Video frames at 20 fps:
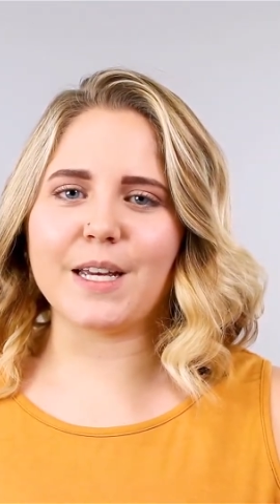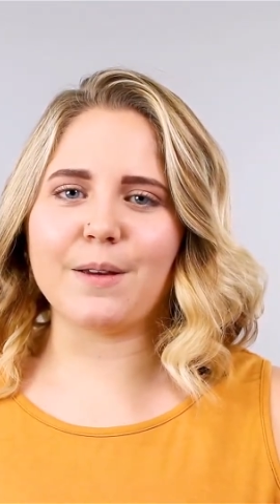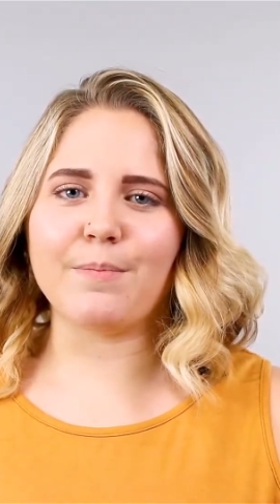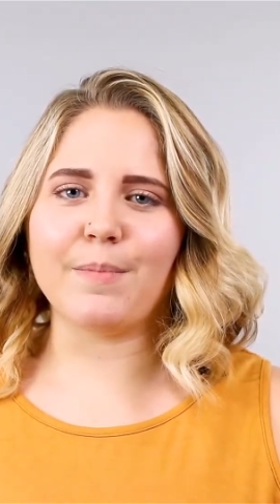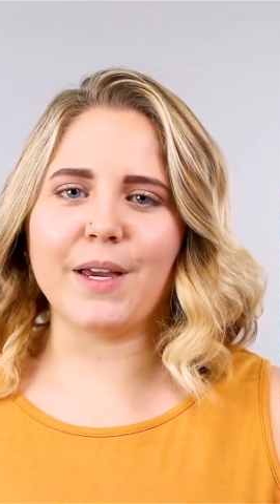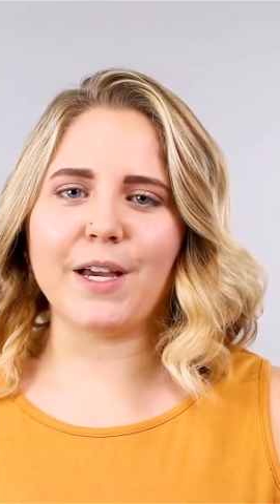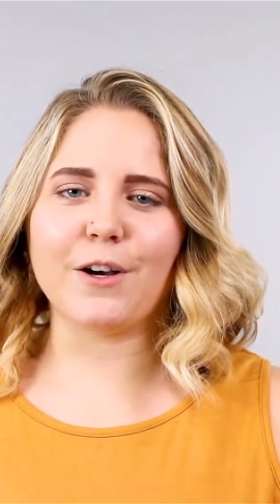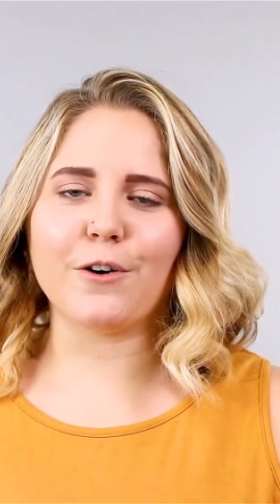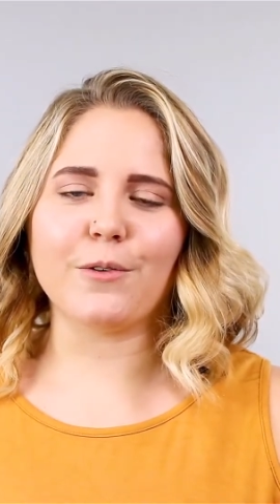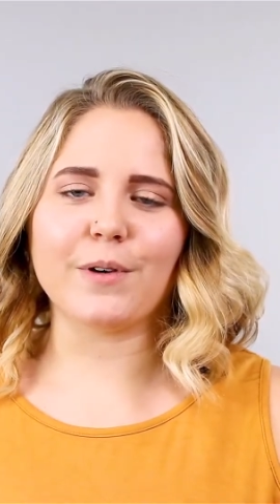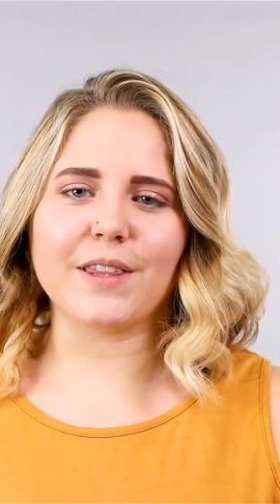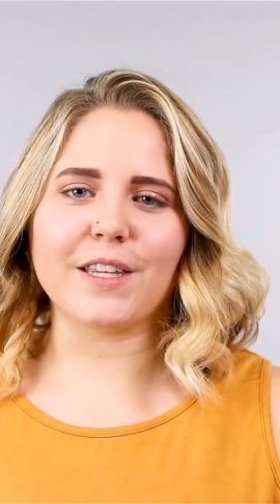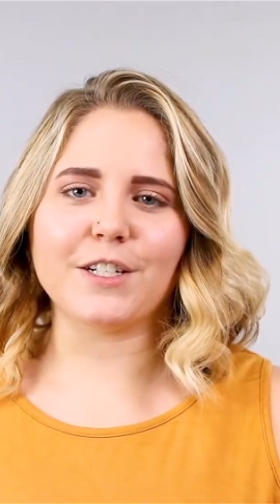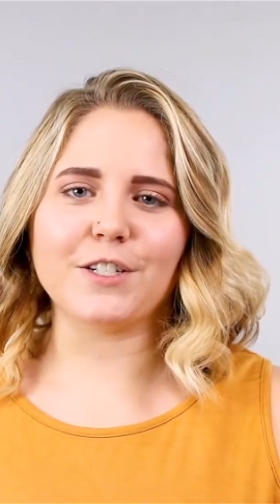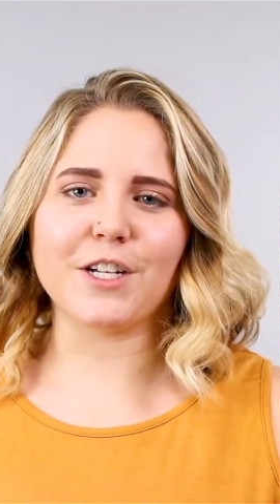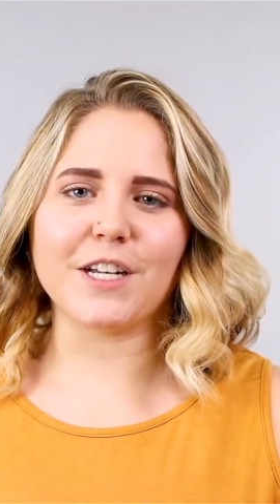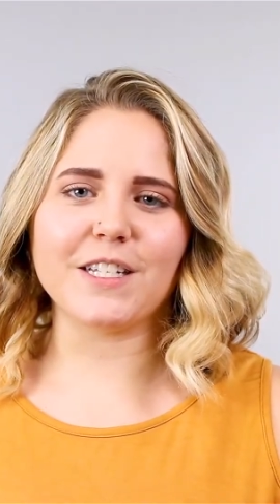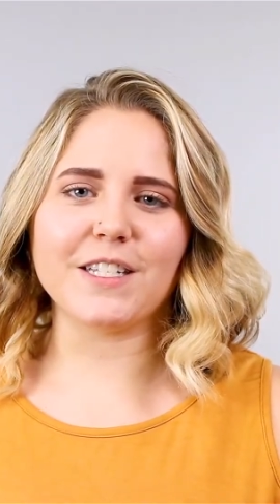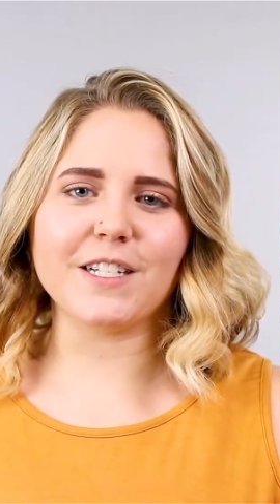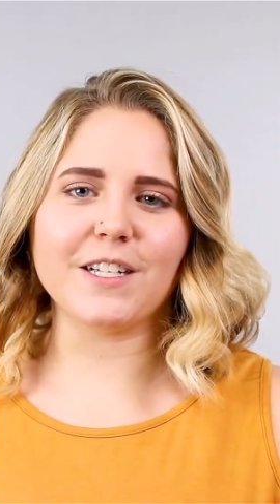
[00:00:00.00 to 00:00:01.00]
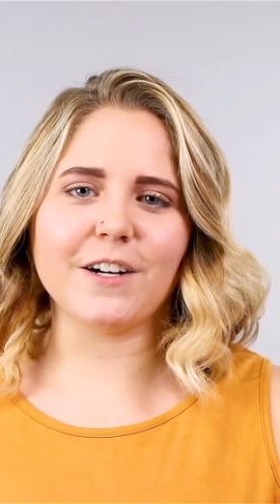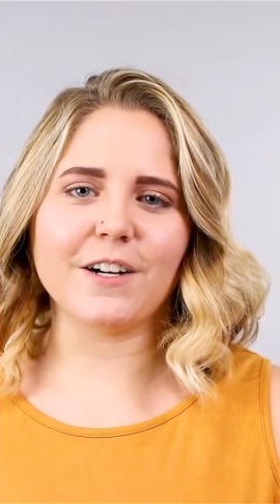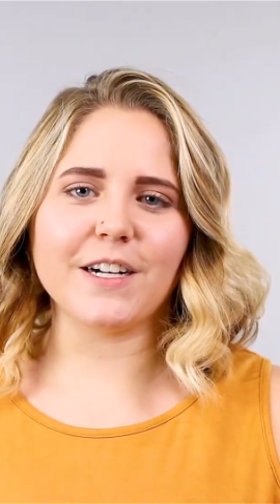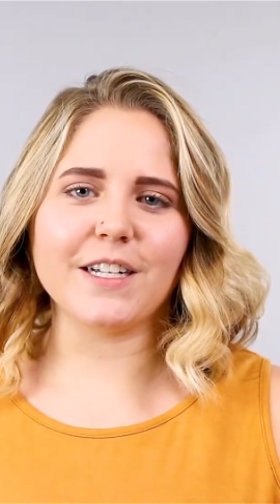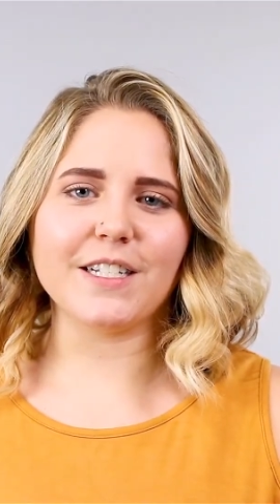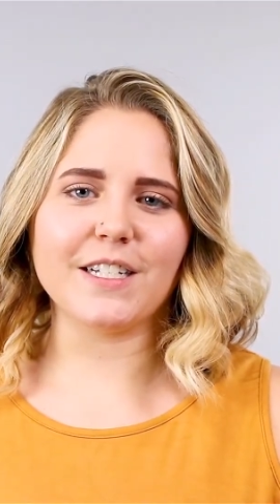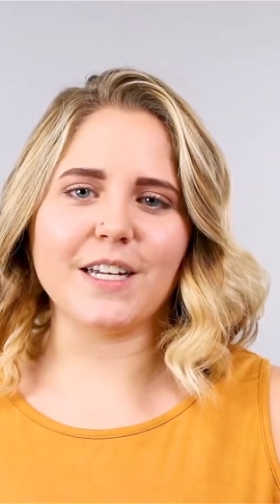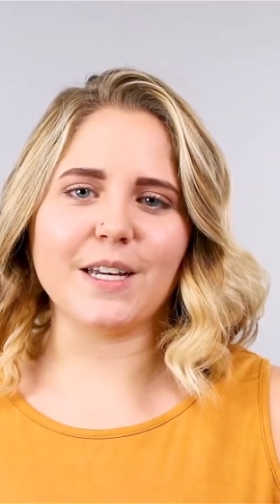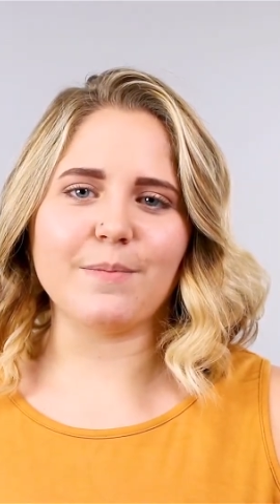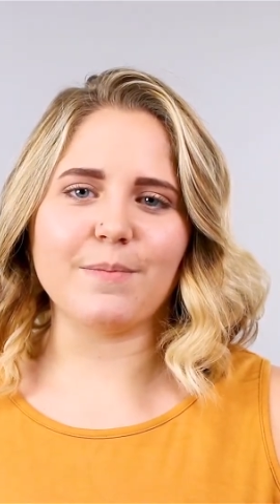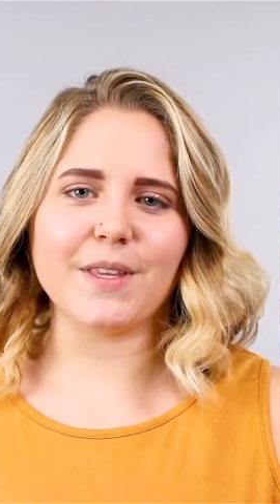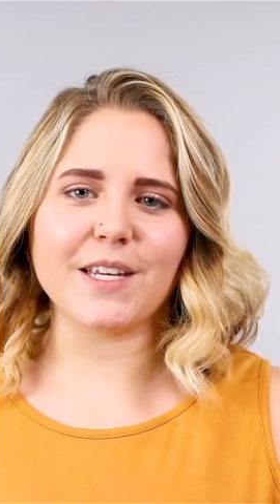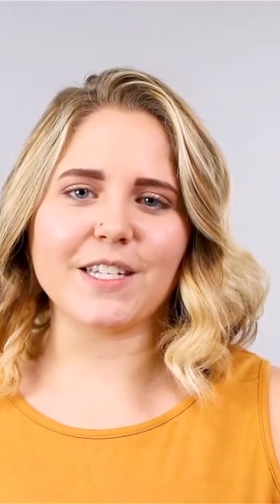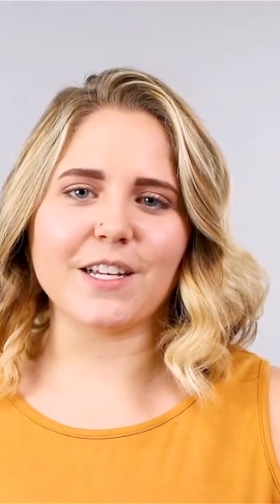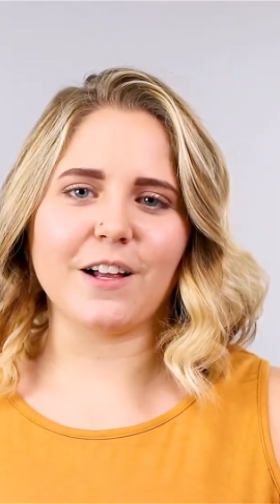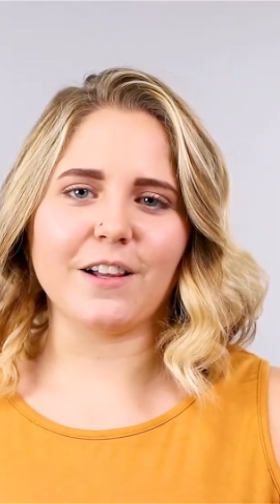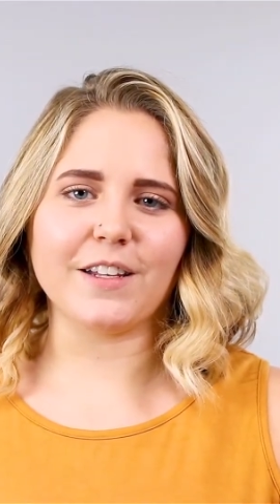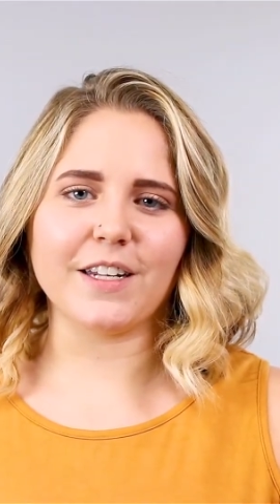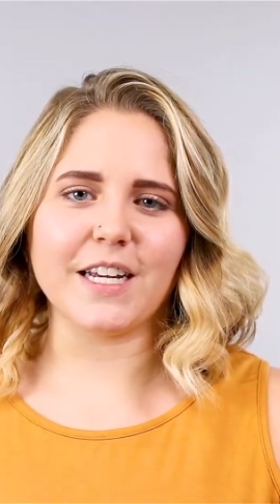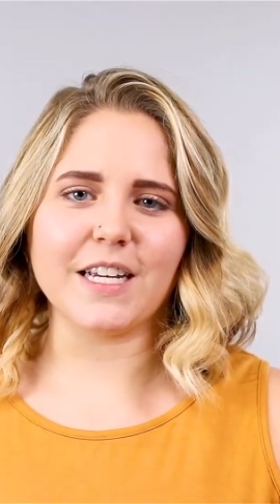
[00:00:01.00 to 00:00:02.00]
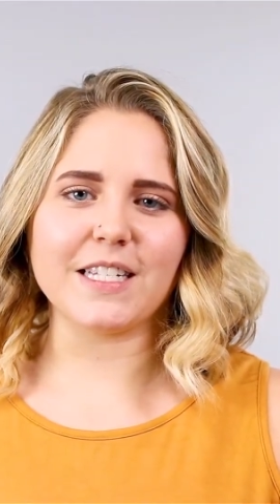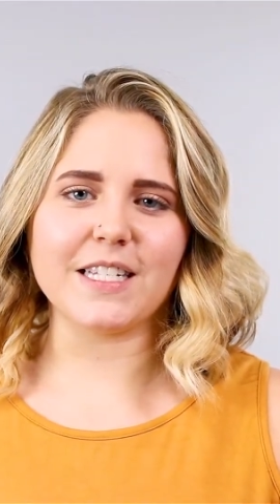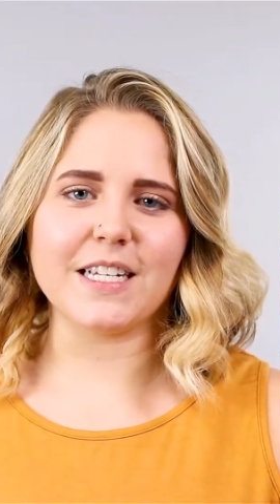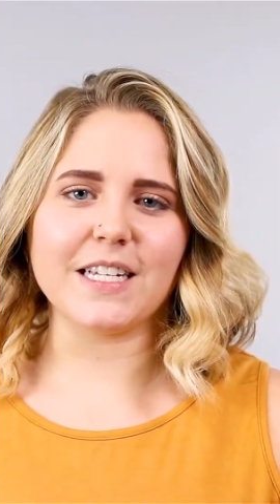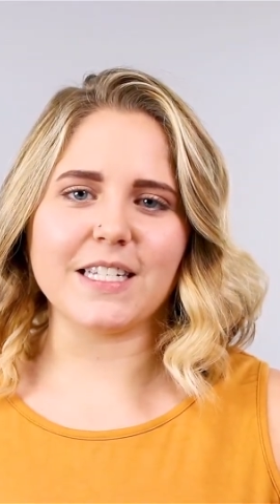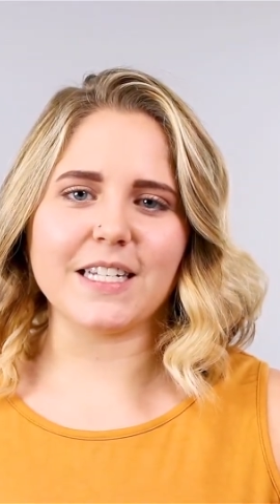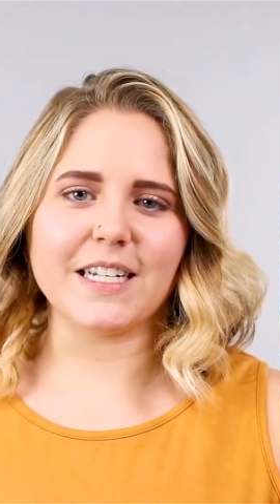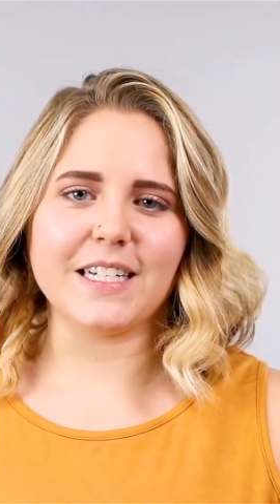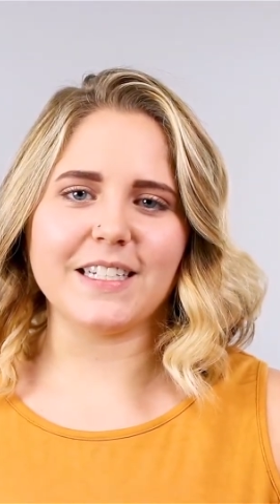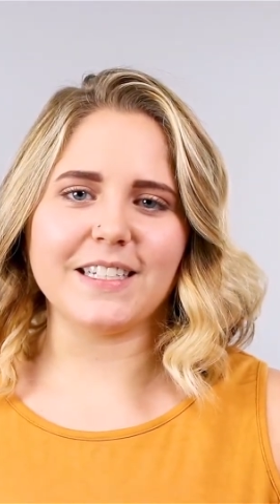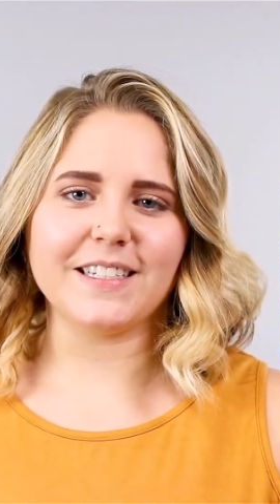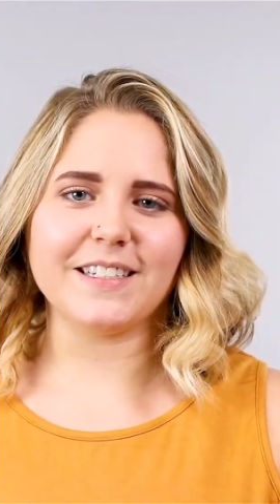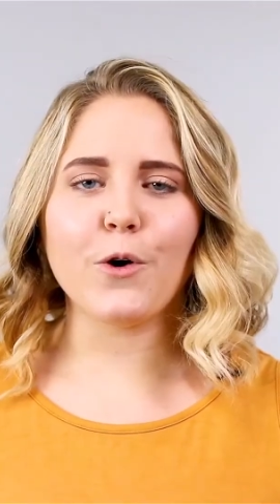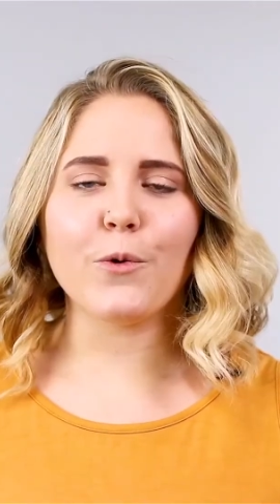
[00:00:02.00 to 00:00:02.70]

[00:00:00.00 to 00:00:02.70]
and mingle with the J C R E team this holiday season.